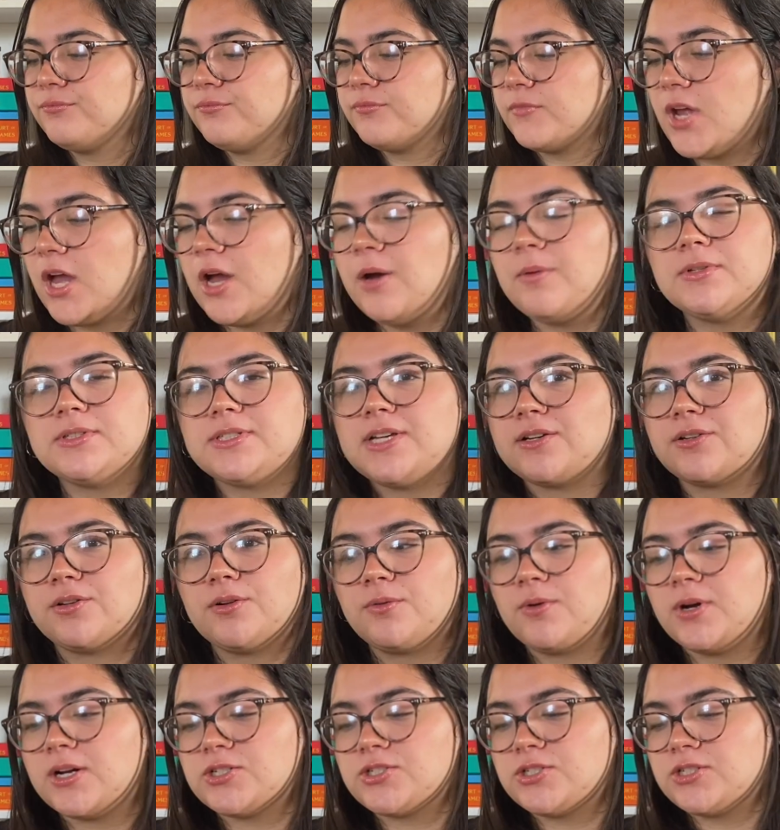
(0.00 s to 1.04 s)
I will take no
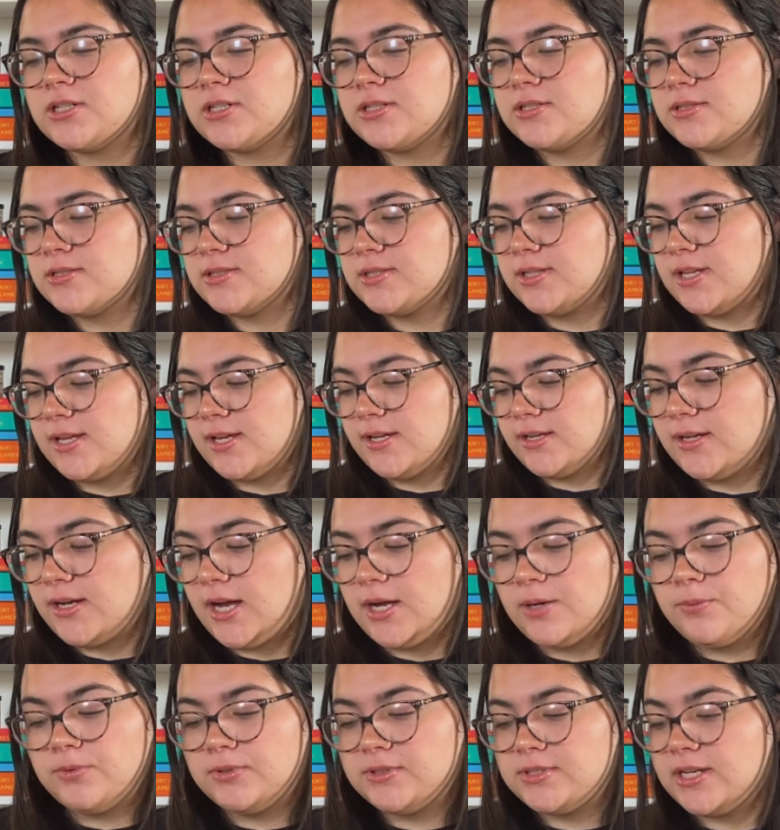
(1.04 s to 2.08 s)
questions. Like, I
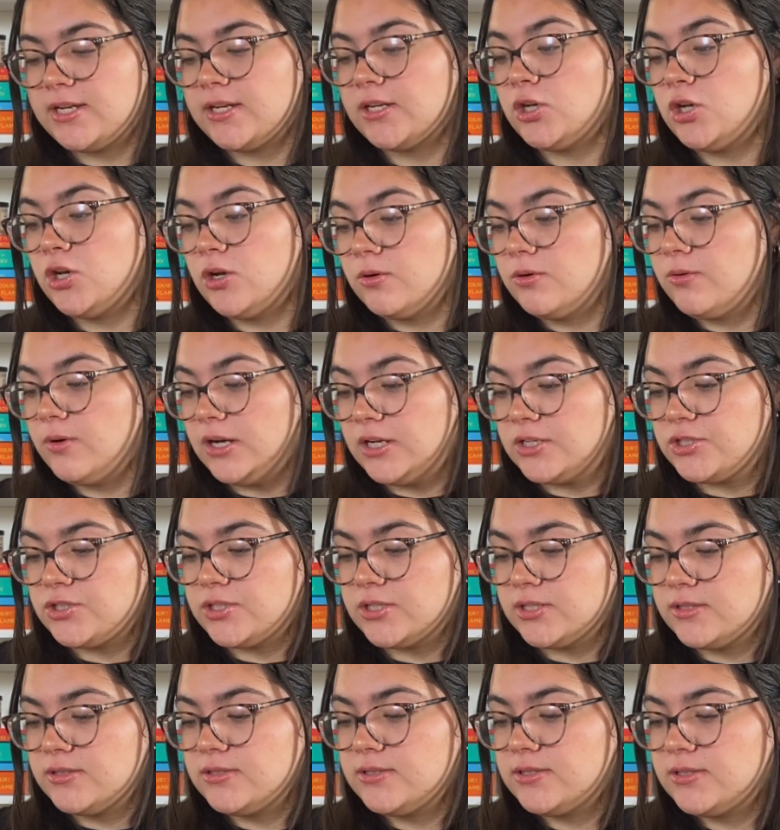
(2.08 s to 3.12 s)
will take no
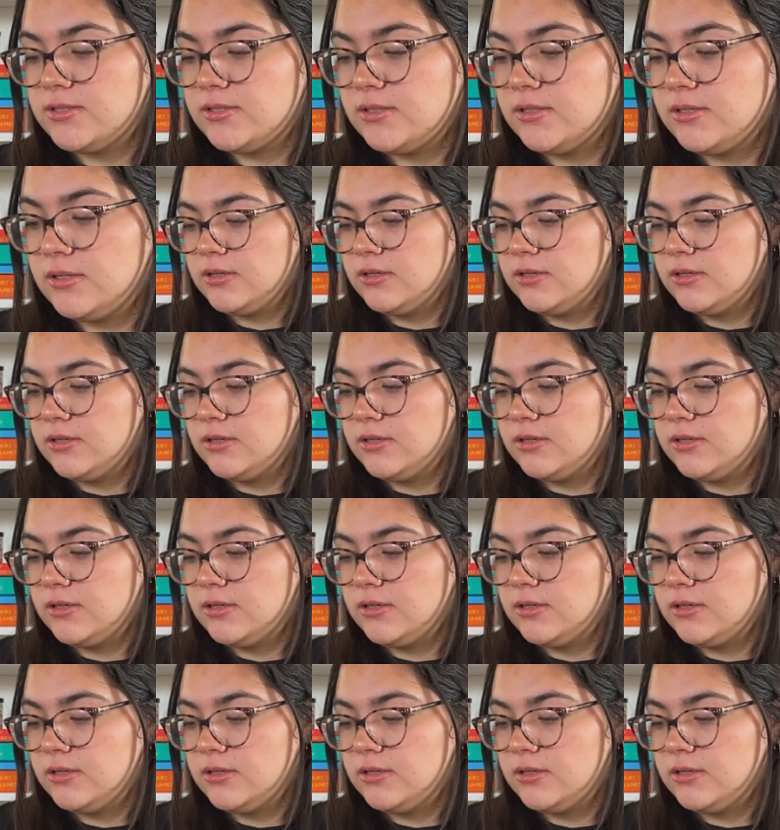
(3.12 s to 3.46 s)
questions.